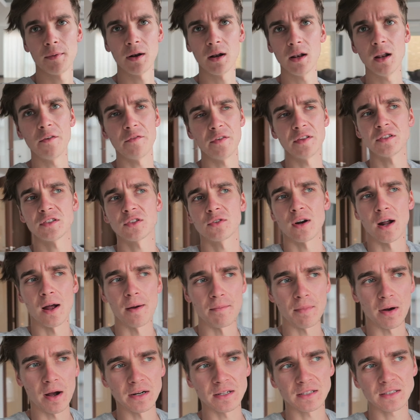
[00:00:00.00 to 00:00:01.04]
I mean, I love
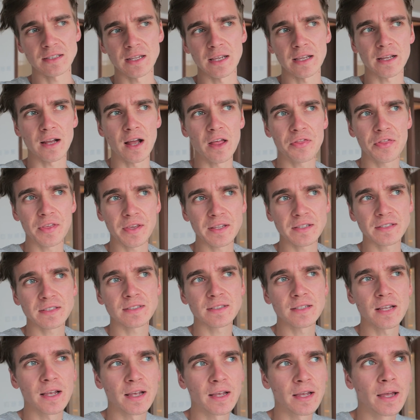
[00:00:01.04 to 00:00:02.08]
Instagram, but I just think, I think
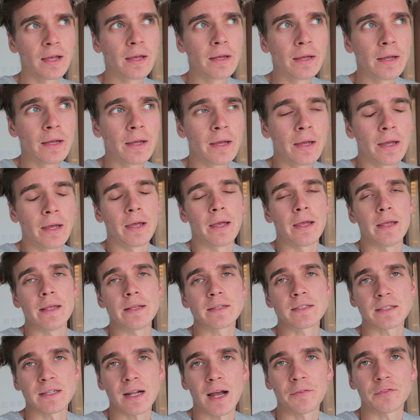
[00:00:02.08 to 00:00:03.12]
it's,
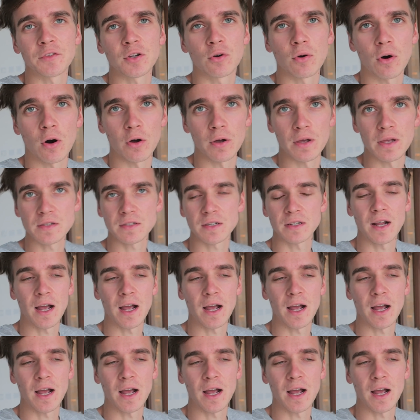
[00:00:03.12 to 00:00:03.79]
it's gonna have to grow, it's